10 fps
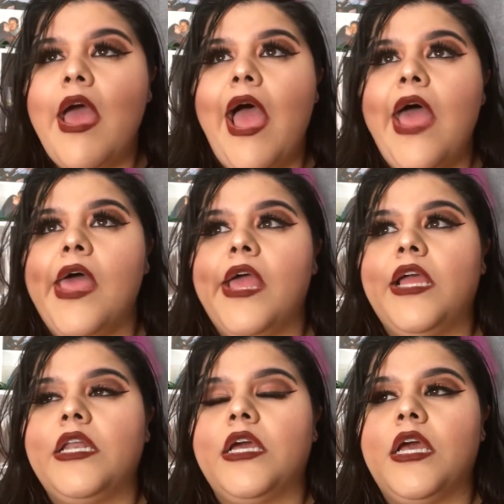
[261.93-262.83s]

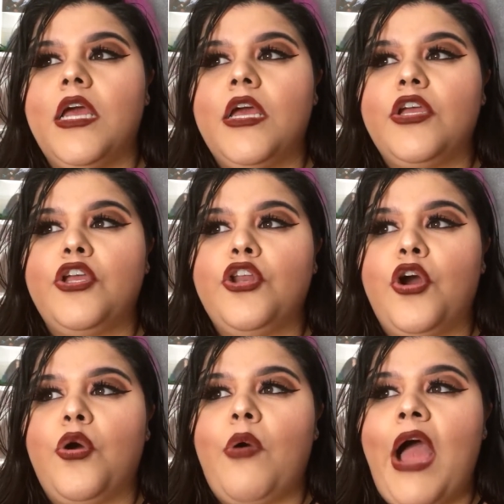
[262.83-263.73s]
And,
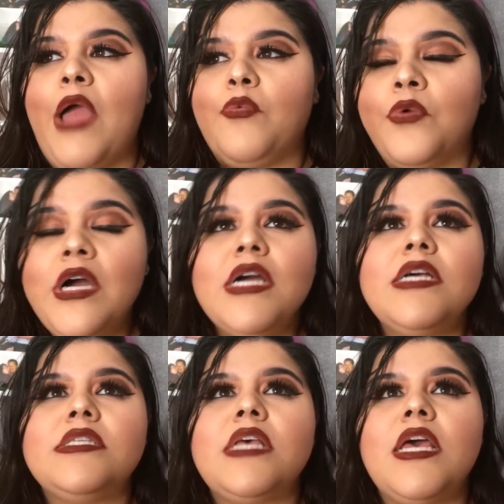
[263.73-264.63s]
I
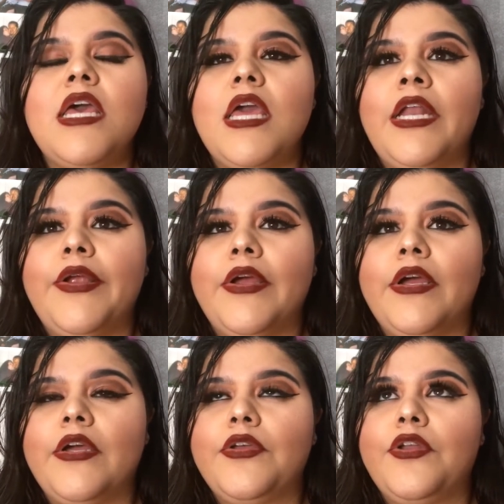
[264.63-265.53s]
was in
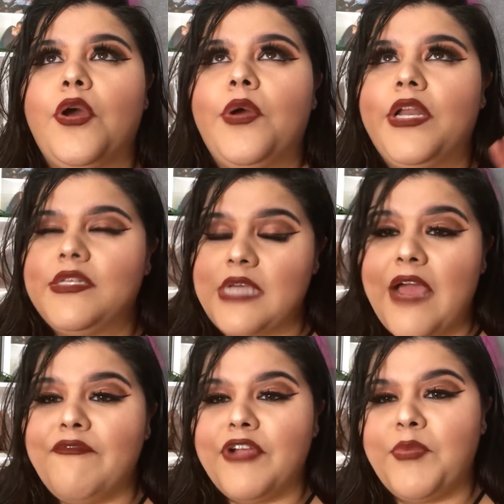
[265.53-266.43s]
a
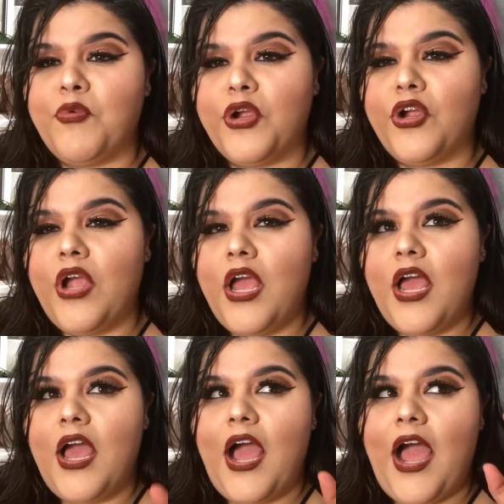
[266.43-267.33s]
time frame where
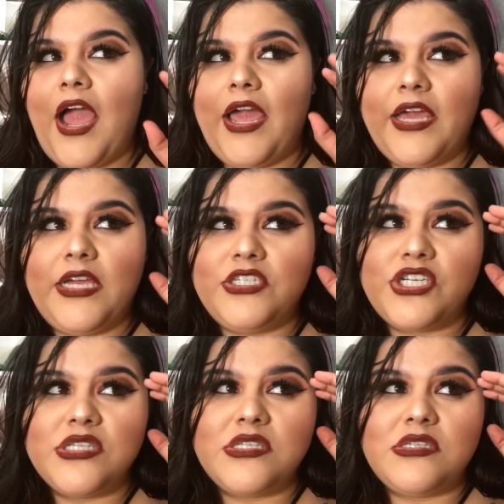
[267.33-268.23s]
I
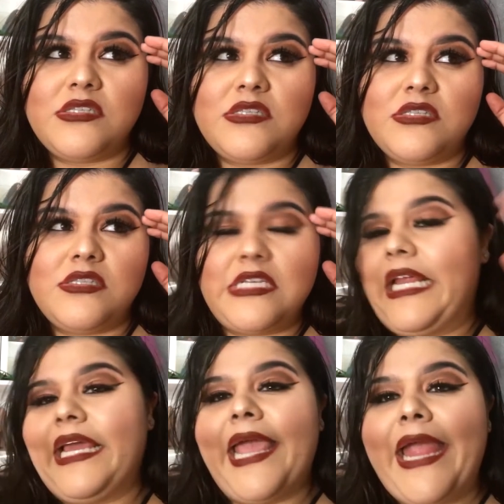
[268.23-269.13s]
just
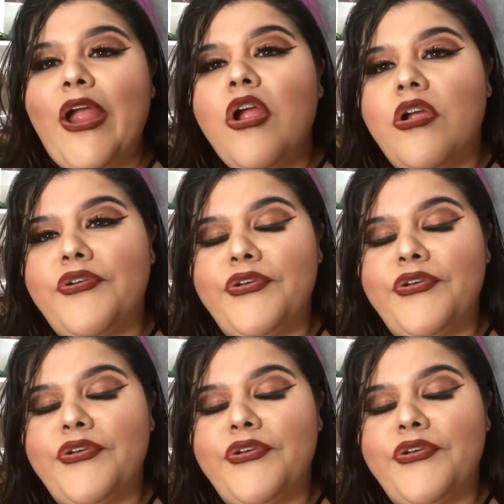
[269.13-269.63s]
didn't care.